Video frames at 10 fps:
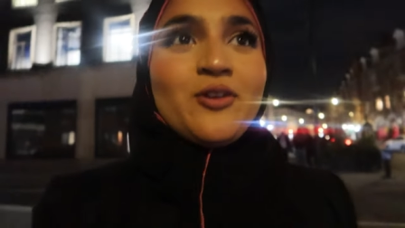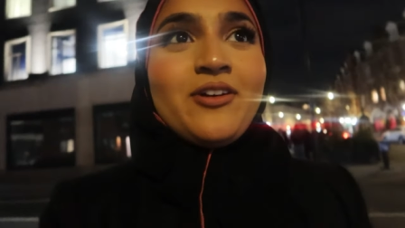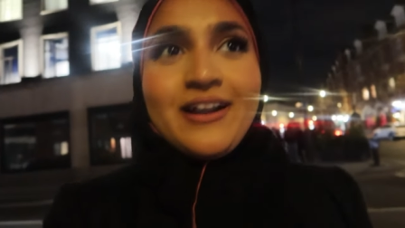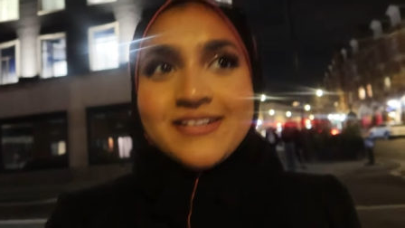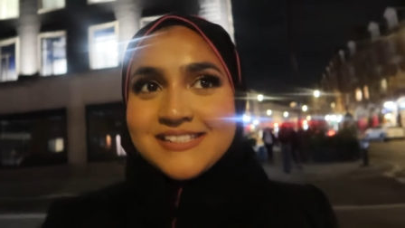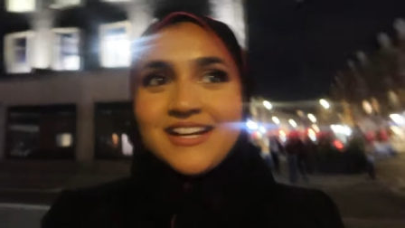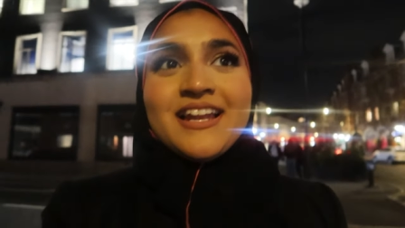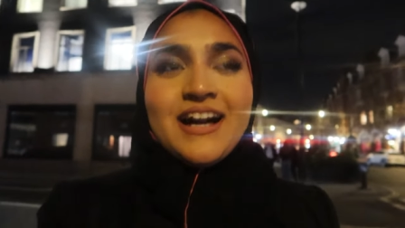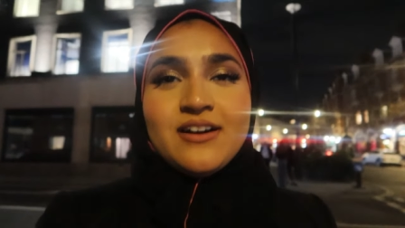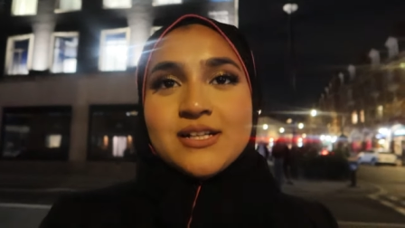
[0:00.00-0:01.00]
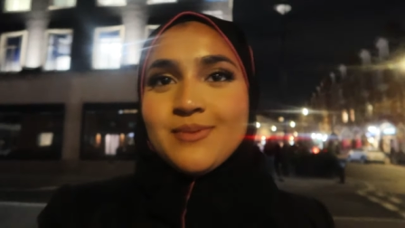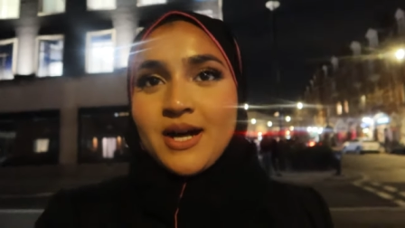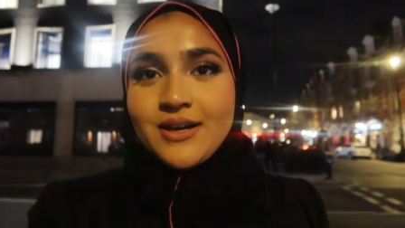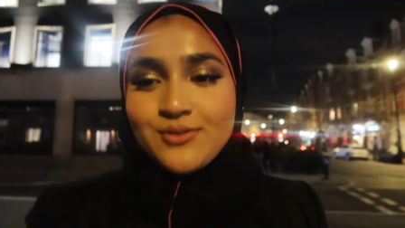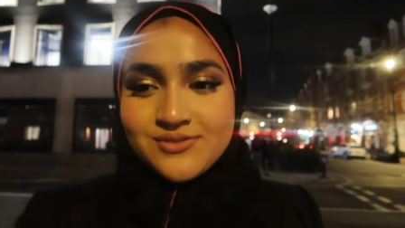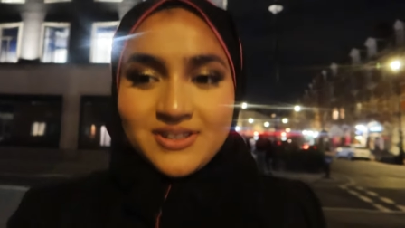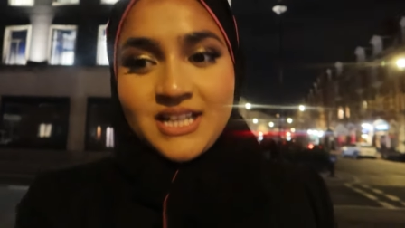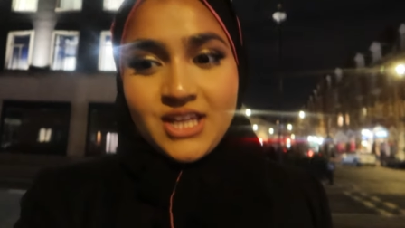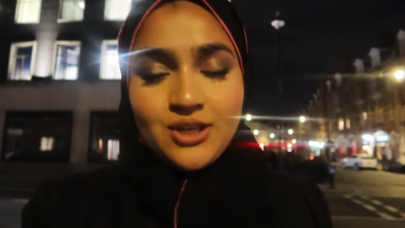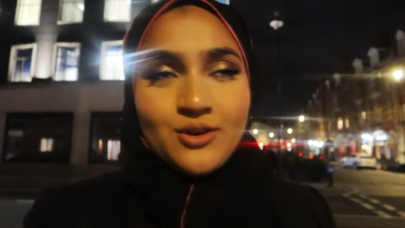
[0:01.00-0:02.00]
crowded and loud but it was really
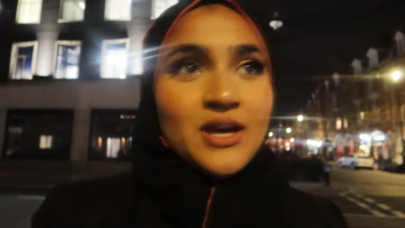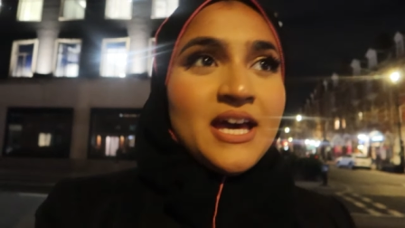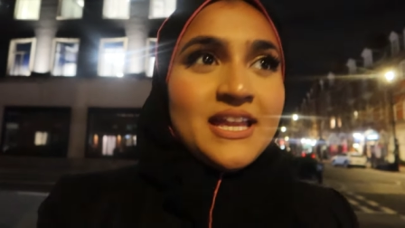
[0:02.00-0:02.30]
cute.